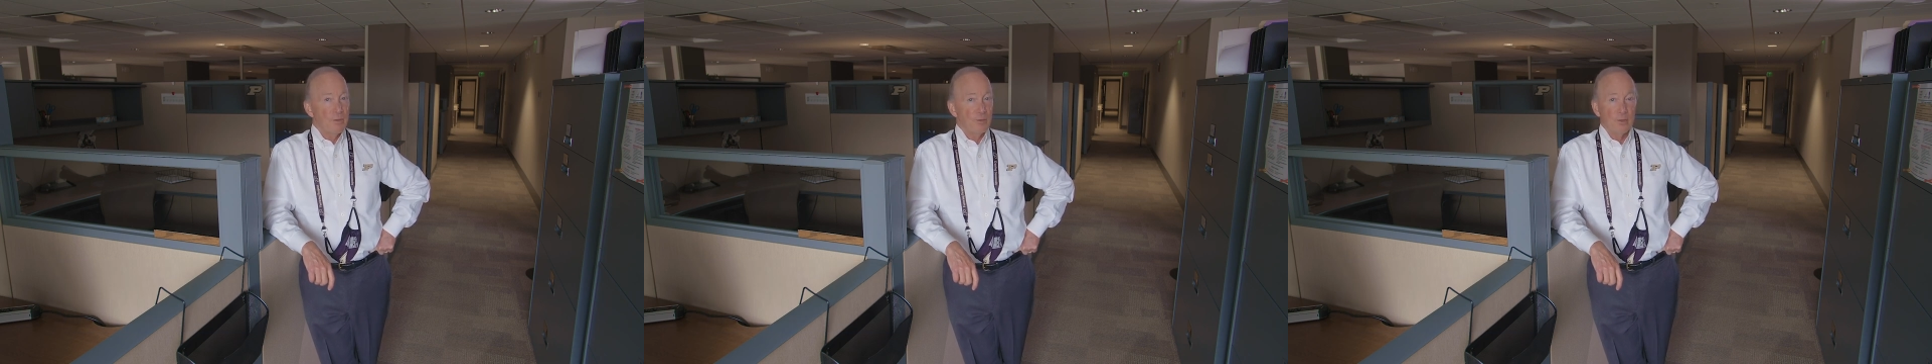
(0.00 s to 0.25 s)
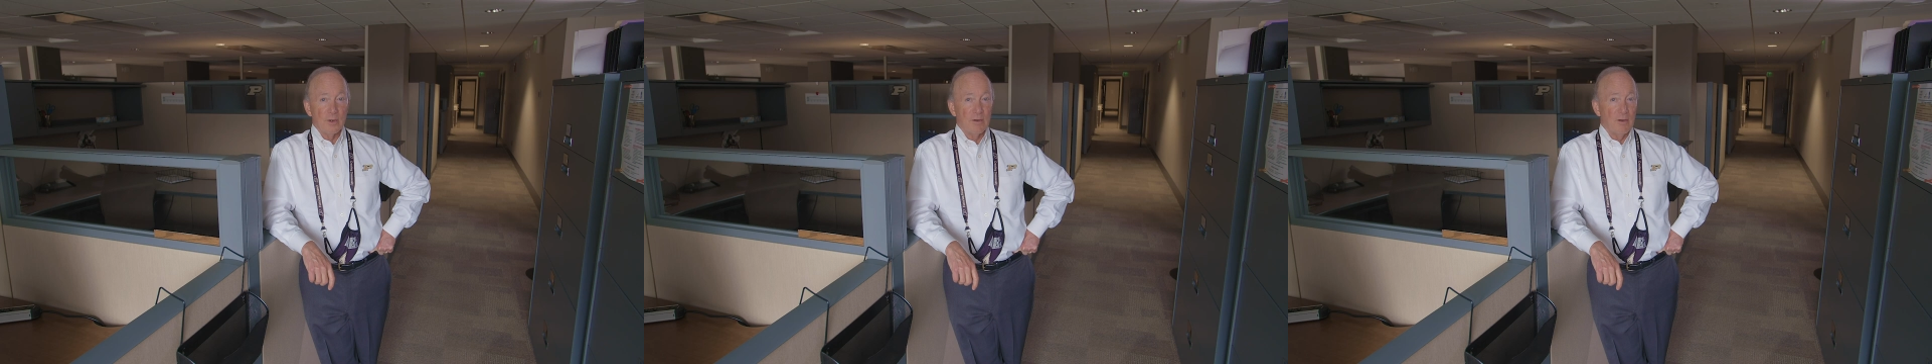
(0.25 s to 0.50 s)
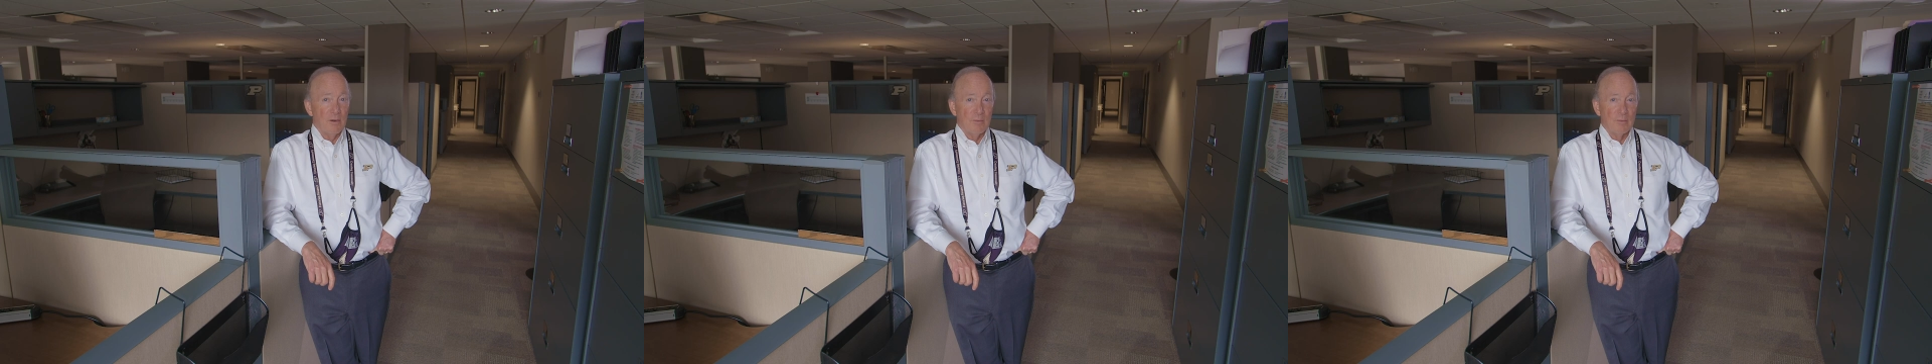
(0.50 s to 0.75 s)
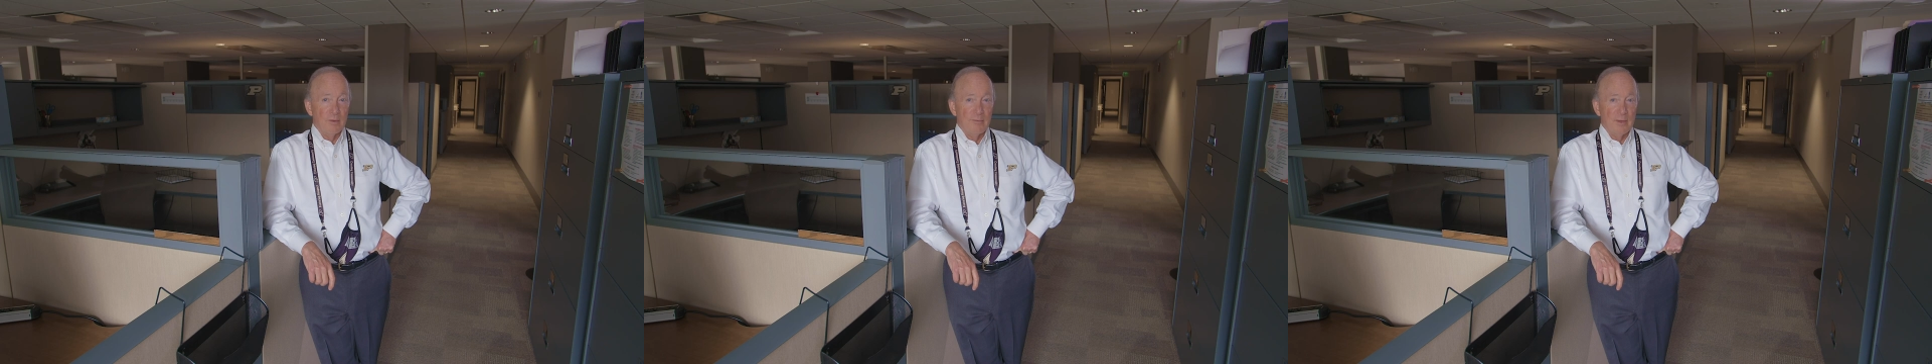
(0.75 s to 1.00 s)
Through it
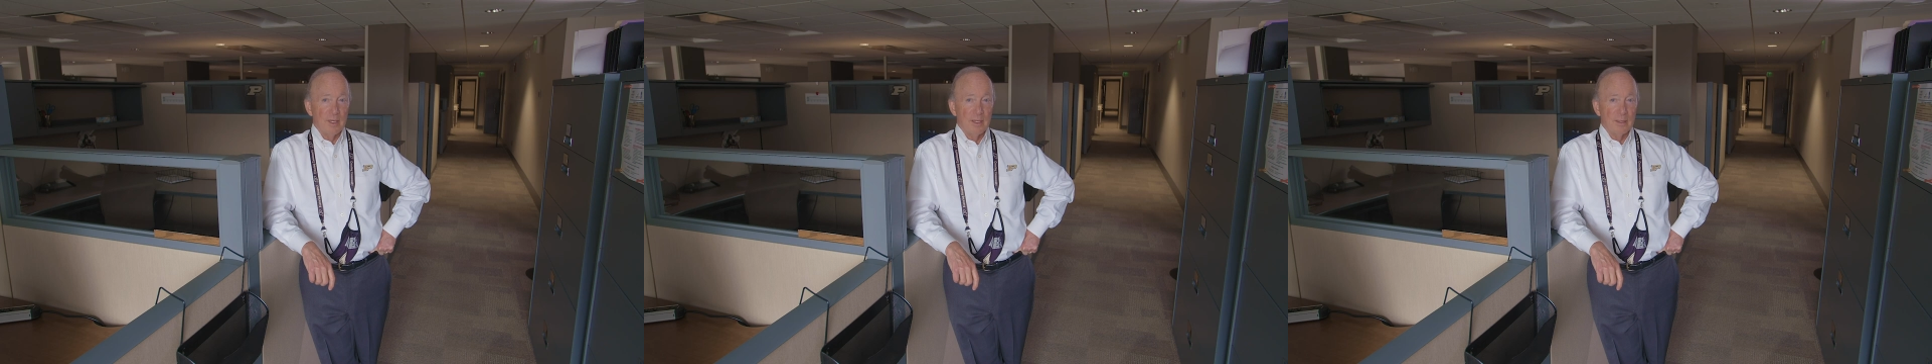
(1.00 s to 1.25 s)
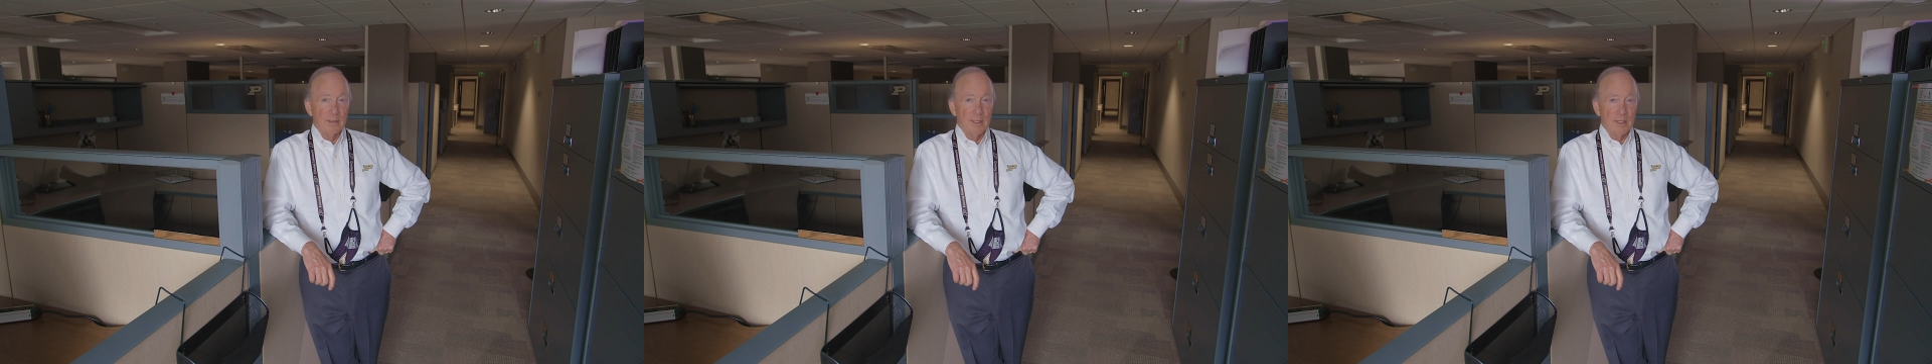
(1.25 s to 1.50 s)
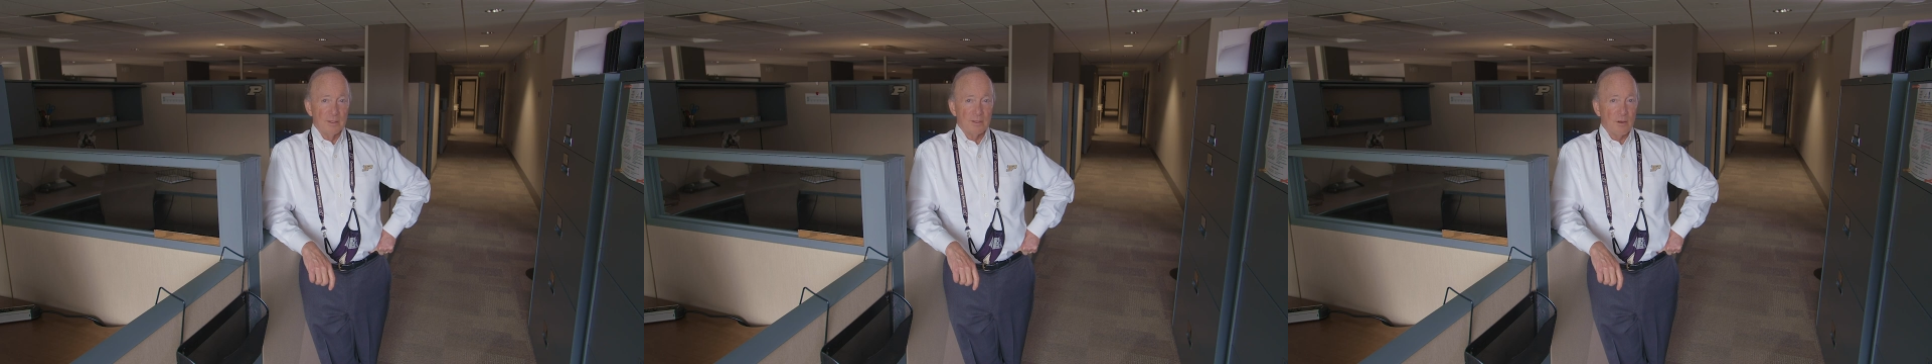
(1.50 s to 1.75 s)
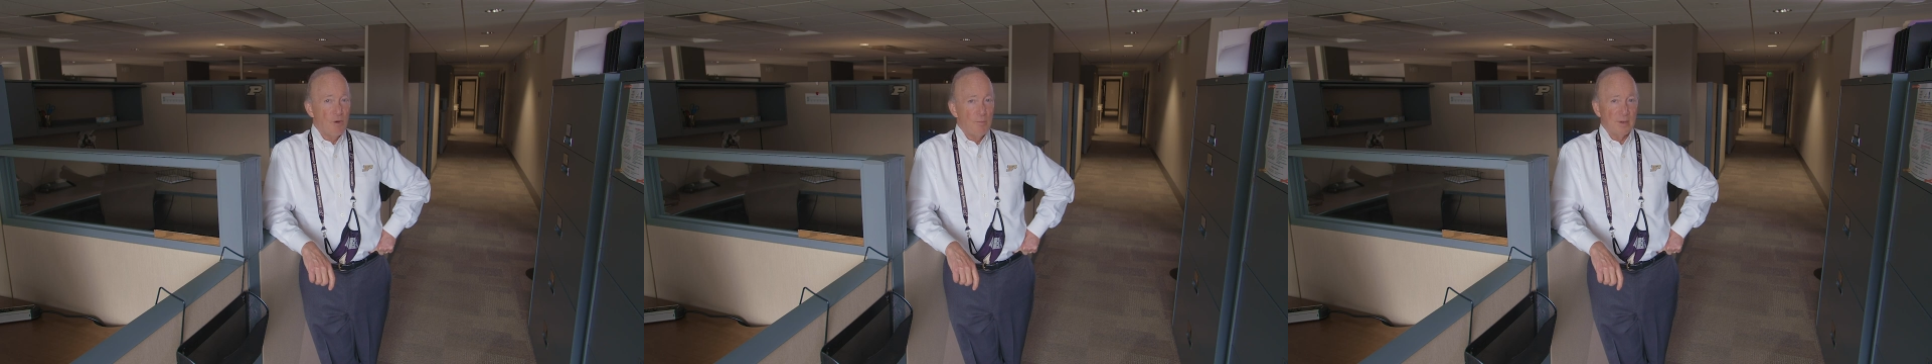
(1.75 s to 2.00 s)
all, we've been
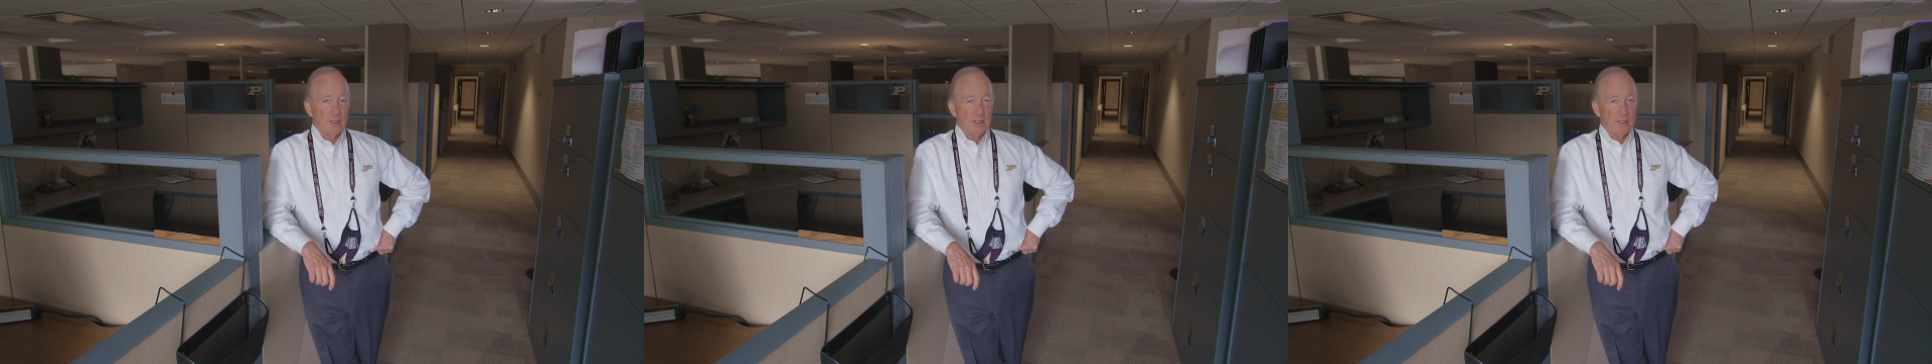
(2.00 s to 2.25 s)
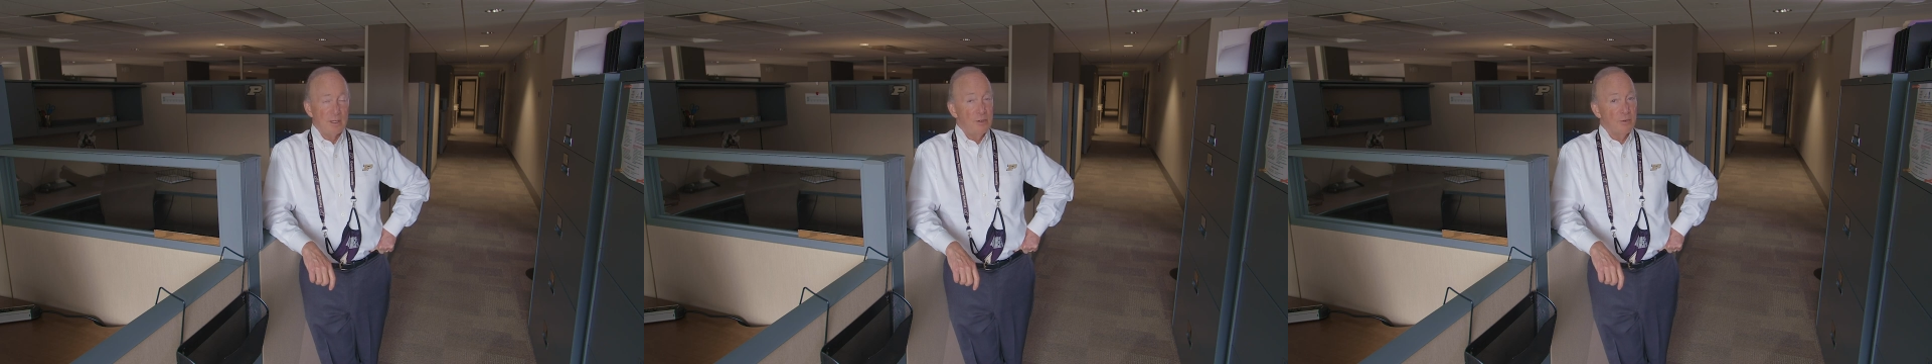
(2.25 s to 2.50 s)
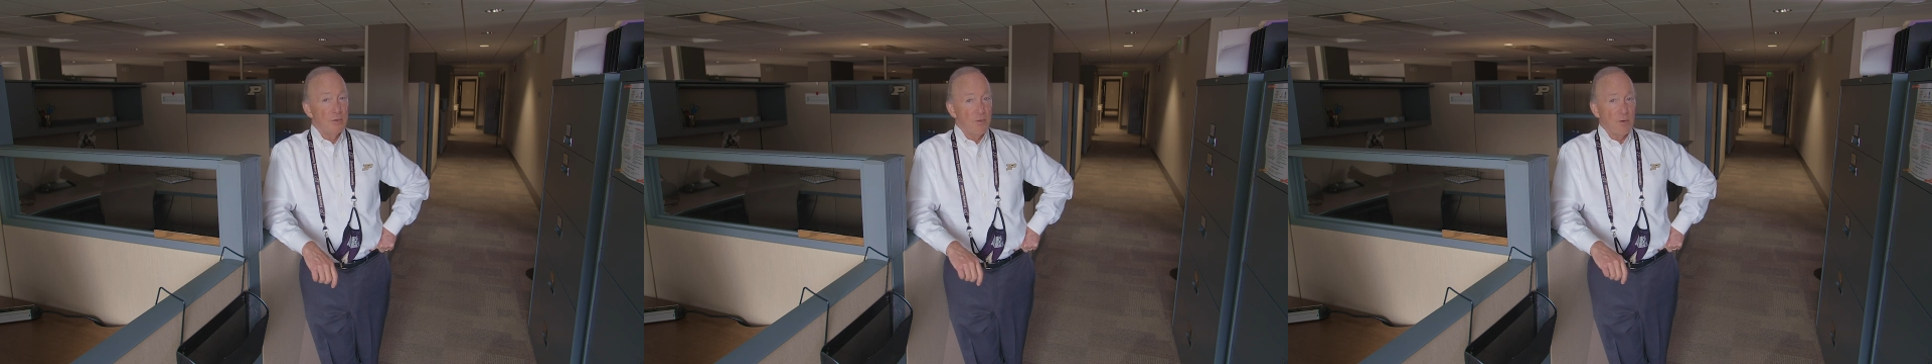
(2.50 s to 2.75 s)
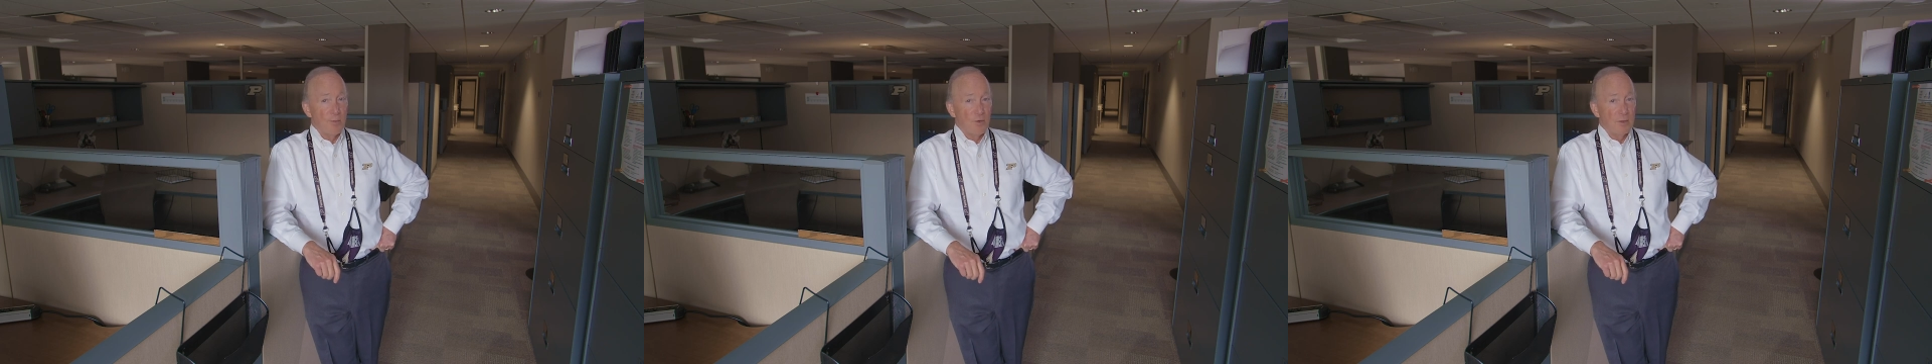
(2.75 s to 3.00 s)
as open and near
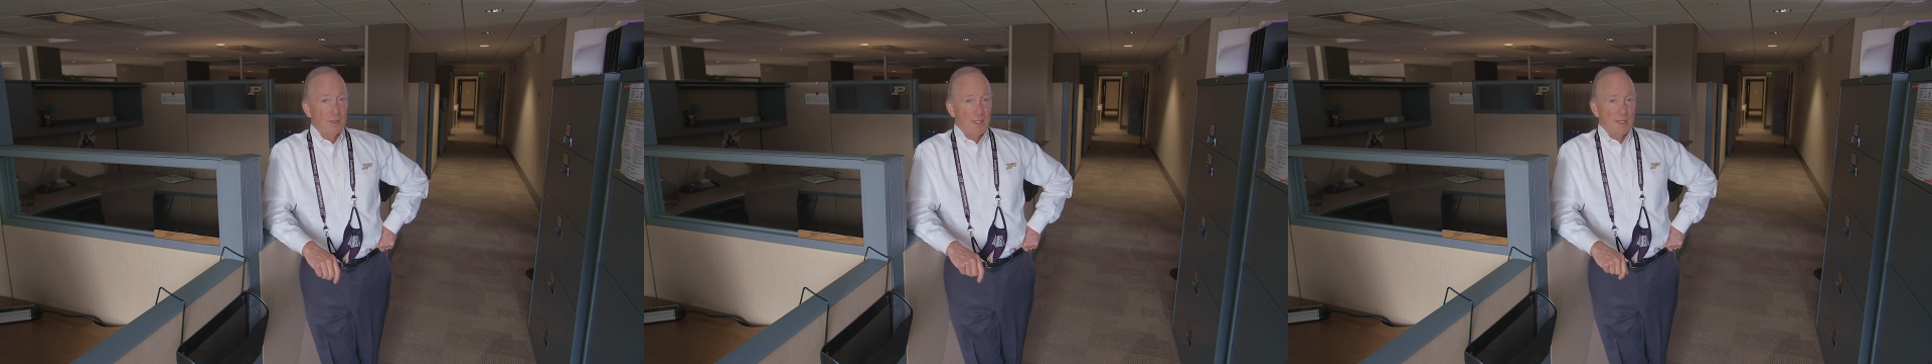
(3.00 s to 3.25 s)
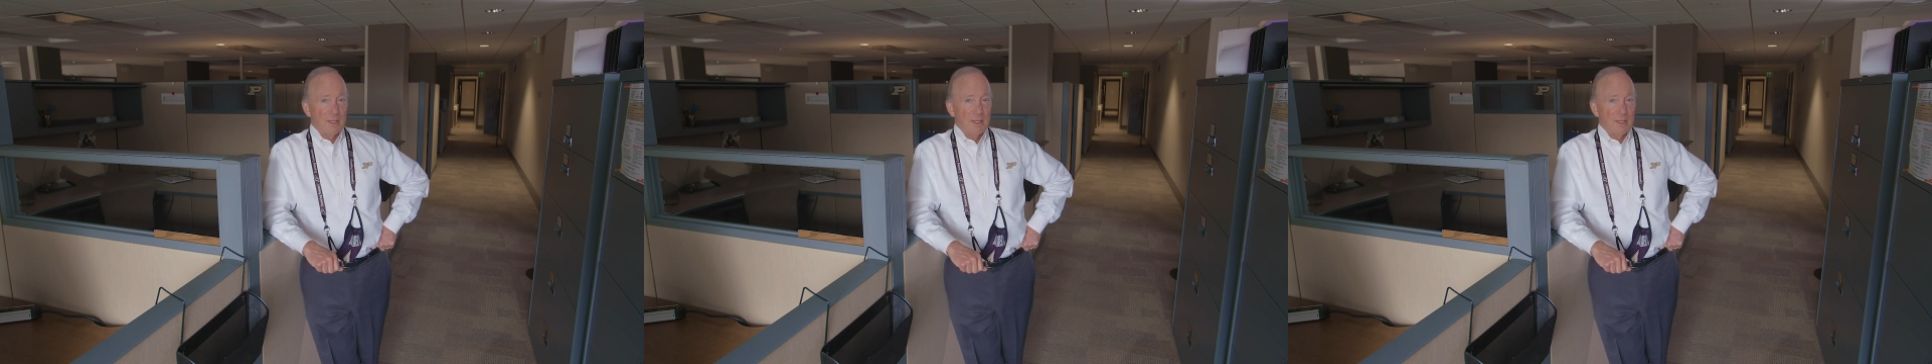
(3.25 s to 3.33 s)
normal